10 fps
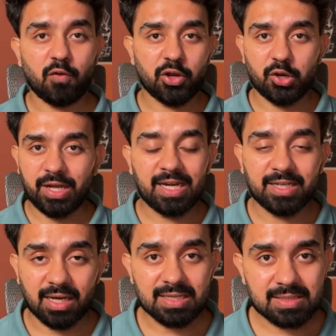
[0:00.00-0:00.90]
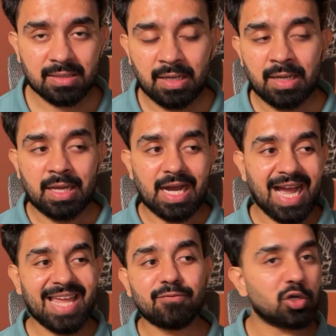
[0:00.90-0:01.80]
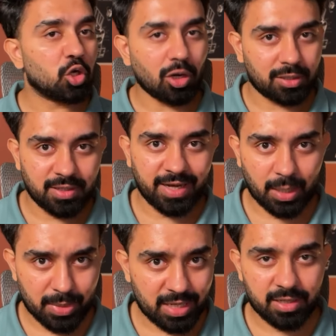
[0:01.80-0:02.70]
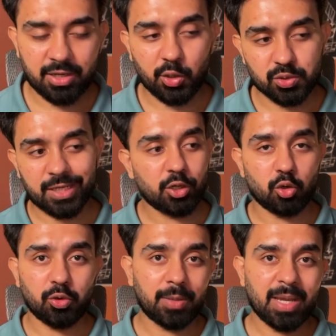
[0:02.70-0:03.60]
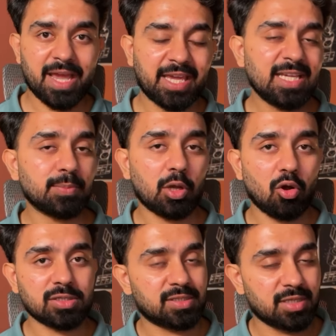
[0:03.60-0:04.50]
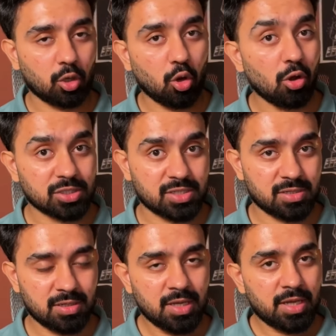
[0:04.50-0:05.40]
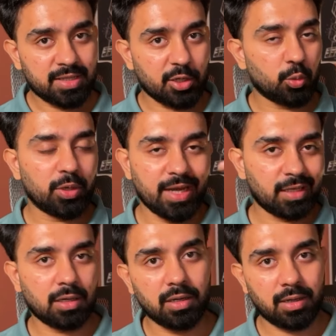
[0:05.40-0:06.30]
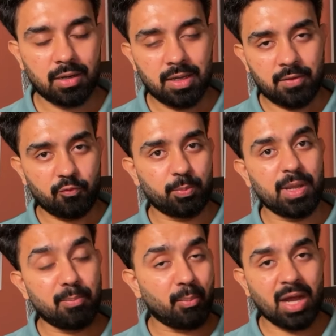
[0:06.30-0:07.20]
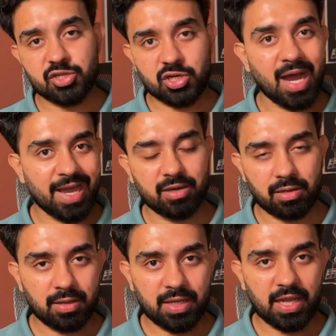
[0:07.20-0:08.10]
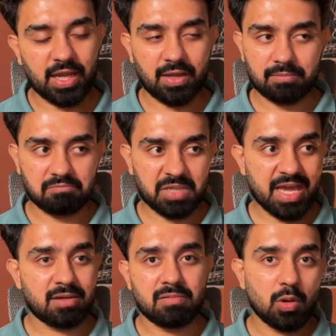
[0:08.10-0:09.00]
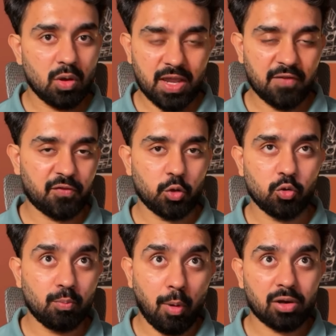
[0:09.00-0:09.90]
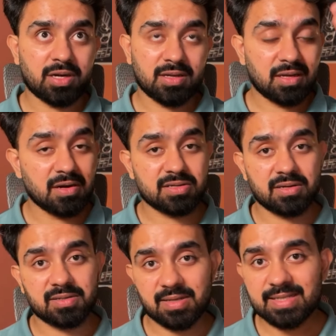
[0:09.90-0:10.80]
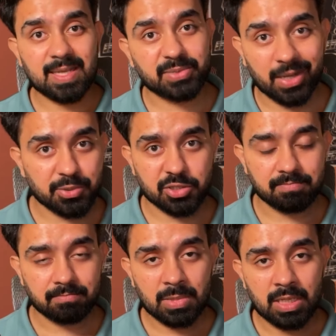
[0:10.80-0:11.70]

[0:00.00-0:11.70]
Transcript: for your daily tasks. I would not recommend using your own API keys because the cost that you would incur would be much higher than if you bought Cursor's subscription.